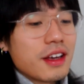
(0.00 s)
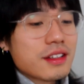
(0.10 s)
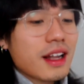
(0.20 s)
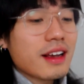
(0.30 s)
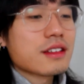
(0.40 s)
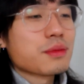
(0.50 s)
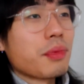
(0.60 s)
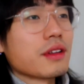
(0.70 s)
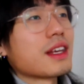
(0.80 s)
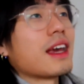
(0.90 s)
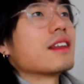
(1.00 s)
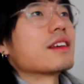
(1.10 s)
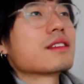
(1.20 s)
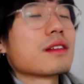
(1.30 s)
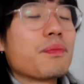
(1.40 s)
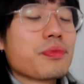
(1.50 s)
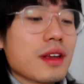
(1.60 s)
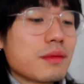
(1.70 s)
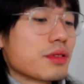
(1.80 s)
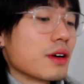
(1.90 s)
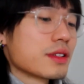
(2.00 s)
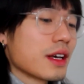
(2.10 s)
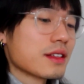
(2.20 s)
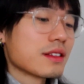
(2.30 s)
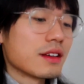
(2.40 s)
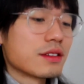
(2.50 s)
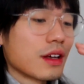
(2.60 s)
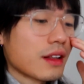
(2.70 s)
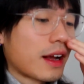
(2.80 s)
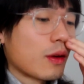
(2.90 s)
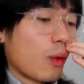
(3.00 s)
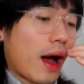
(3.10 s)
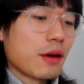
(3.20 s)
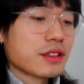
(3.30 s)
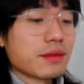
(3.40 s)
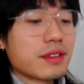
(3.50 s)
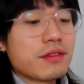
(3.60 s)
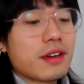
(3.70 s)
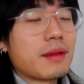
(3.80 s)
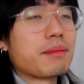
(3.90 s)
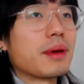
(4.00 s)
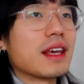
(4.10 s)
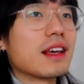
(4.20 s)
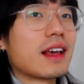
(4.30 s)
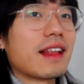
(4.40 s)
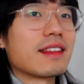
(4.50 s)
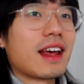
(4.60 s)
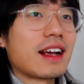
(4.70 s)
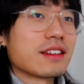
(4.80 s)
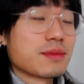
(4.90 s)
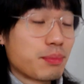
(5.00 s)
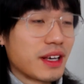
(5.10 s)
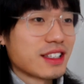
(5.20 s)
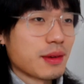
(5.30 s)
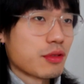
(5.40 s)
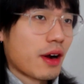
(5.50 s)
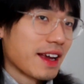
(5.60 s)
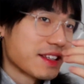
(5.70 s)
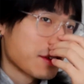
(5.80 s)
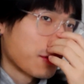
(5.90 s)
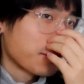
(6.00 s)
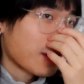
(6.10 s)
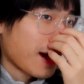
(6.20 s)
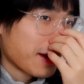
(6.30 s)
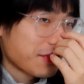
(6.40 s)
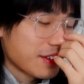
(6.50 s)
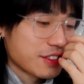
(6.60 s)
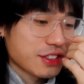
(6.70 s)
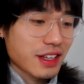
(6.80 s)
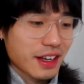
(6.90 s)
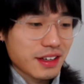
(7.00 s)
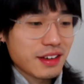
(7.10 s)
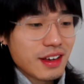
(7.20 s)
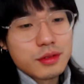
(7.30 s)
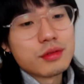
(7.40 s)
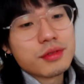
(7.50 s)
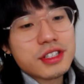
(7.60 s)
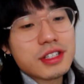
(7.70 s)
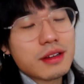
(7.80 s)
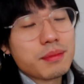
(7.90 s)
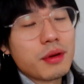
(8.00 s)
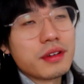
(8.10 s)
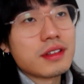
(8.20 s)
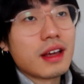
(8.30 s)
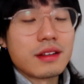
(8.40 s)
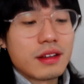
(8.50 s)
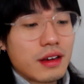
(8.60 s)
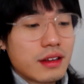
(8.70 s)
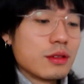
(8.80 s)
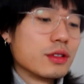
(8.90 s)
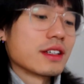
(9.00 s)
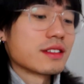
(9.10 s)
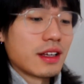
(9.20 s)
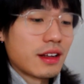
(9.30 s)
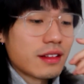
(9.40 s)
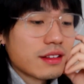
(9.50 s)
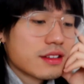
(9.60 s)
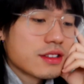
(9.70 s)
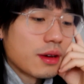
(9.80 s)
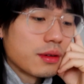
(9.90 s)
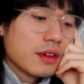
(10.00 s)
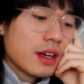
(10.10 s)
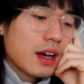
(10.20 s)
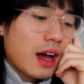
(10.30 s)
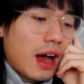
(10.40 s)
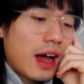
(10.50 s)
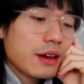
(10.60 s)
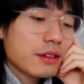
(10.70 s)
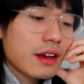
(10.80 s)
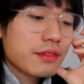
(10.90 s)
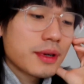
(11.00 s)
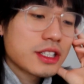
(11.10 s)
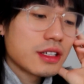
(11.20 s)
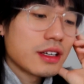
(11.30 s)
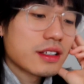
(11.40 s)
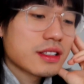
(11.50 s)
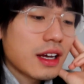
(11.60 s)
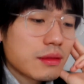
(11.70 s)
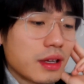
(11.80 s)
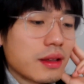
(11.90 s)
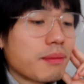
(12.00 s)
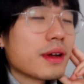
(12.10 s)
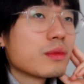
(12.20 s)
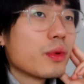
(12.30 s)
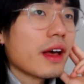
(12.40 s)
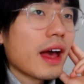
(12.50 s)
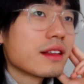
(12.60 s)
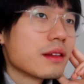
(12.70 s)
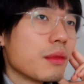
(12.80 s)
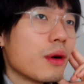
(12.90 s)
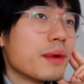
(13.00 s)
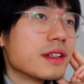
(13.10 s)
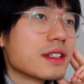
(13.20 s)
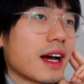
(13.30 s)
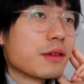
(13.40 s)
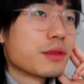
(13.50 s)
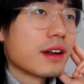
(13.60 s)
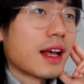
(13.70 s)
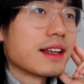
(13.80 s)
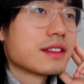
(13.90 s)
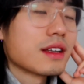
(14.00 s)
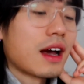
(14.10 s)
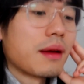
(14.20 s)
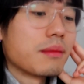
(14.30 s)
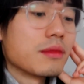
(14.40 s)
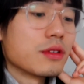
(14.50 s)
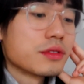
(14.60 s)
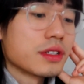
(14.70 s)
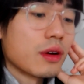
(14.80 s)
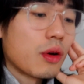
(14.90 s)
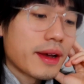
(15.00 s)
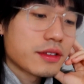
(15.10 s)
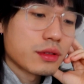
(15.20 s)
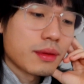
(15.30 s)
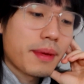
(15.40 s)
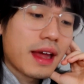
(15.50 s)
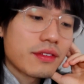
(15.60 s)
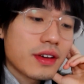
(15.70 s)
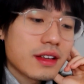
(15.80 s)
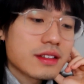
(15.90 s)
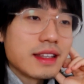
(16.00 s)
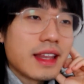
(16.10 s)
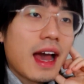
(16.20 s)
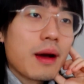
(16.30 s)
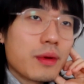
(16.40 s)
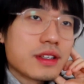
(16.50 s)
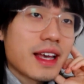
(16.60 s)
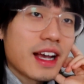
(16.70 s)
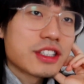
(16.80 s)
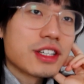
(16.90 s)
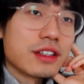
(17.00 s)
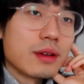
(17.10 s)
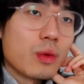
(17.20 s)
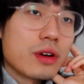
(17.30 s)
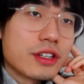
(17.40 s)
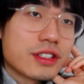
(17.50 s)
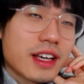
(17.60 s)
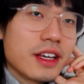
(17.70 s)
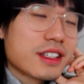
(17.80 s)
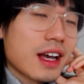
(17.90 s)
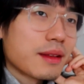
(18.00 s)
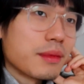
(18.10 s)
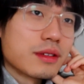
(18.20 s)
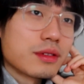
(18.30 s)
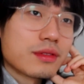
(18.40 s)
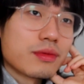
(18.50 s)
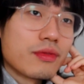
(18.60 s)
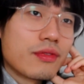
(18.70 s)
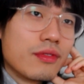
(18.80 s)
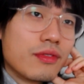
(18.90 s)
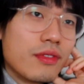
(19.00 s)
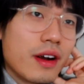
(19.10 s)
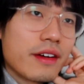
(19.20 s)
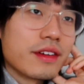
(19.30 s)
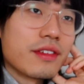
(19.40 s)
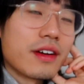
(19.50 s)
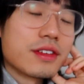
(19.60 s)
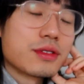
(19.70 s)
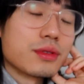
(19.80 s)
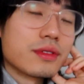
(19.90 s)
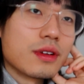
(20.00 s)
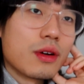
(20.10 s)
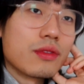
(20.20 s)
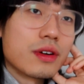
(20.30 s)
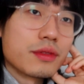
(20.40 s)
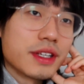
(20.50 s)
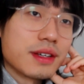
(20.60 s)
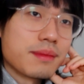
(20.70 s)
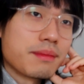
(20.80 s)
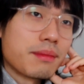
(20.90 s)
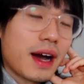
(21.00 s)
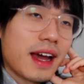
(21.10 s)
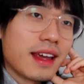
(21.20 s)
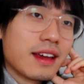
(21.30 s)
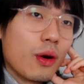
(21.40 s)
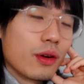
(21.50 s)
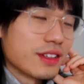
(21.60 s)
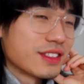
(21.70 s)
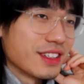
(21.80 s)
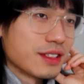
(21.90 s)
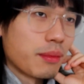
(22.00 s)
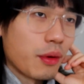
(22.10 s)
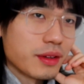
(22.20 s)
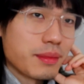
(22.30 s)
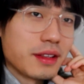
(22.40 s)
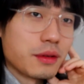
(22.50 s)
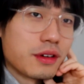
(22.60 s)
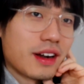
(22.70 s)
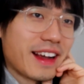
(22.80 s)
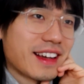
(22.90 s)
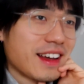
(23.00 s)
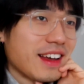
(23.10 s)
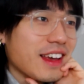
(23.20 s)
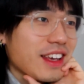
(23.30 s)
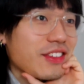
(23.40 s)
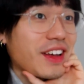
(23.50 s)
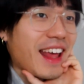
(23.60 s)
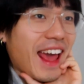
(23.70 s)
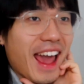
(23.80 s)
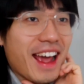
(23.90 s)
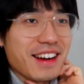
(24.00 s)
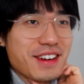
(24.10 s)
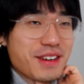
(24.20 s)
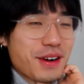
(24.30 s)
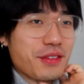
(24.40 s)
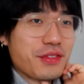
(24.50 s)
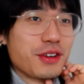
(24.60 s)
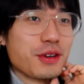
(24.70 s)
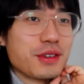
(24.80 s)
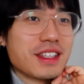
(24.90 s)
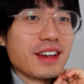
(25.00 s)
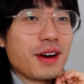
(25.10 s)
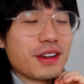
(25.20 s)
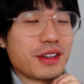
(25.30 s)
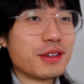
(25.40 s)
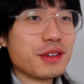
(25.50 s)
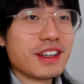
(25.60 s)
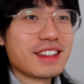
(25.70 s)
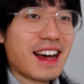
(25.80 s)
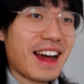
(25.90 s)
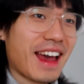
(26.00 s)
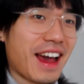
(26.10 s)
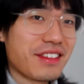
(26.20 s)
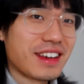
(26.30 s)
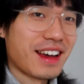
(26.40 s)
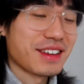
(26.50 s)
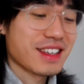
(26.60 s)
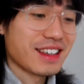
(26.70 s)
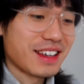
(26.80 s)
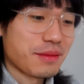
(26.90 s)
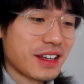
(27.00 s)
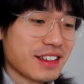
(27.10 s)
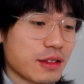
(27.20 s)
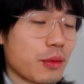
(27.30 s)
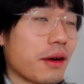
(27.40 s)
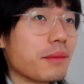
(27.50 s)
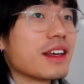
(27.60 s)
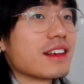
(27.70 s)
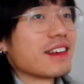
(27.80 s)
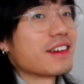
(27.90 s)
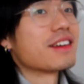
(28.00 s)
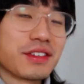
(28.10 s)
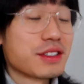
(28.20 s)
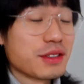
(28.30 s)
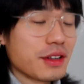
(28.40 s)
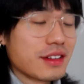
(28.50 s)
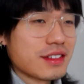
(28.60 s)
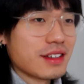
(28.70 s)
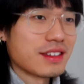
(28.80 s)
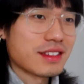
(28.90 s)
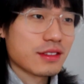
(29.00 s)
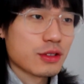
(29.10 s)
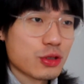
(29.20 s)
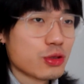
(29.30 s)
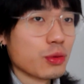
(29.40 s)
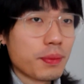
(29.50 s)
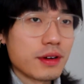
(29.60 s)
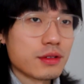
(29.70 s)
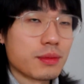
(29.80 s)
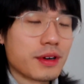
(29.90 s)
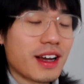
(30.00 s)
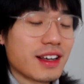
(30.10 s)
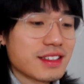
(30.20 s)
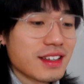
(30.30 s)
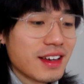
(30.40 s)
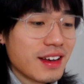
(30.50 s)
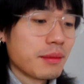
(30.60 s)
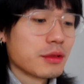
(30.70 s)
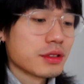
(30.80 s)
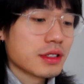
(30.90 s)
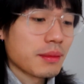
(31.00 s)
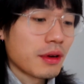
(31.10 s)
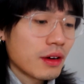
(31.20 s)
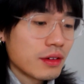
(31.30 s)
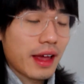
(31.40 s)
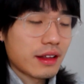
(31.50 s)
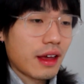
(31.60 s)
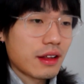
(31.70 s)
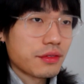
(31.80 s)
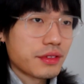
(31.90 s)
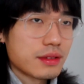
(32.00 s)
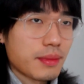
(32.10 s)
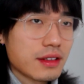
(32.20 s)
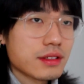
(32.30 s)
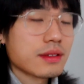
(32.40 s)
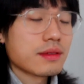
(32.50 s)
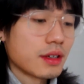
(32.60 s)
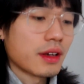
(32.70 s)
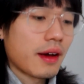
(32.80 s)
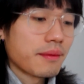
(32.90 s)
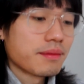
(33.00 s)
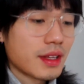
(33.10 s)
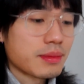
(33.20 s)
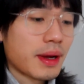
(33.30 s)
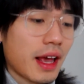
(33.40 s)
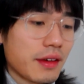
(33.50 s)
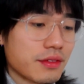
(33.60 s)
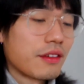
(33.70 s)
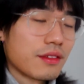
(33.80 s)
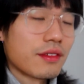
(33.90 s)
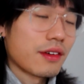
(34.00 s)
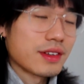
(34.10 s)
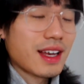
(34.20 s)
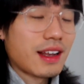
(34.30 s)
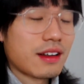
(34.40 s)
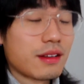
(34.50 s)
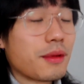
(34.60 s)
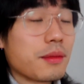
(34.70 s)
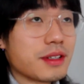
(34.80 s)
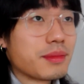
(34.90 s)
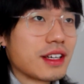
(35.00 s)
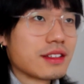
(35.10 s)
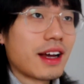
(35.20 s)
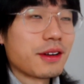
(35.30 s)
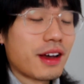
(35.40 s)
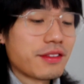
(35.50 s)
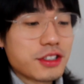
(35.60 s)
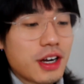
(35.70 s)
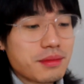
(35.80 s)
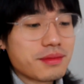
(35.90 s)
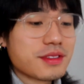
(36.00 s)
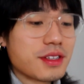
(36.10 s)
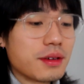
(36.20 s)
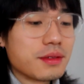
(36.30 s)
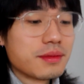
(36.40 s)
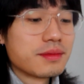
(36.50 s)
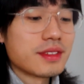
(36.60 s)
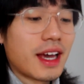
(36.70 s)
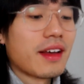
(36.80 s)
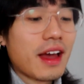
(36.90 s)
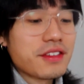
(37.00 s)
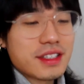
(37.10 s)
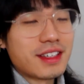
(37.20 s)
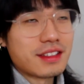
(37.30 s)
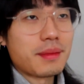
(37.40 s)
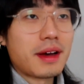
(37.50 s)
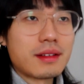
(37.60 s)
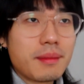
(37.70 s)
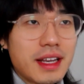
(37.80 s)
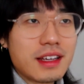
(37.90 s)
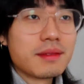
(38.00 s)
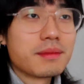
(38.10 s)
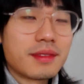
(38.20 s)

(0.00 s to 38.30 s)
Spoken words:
it's like a spontaneous process. It's not like, wow, something really big and like a big surprise of your life. It's just like you reach that point and yeah, you just did it. So I don't have much excitement, but at the moment I realized I'm losing all my student benefits. That was actually the worst. The excitement was very, very soon overwritten by all this disappointment or like even anger of losing all the goodies I have in Helsinki because the well-being here for students is super, super nice. I'm losing them all at the end of this month. So yeah, that's my life. I'm very sad at the moment because I don't have a job. So yeah, everything is about the money.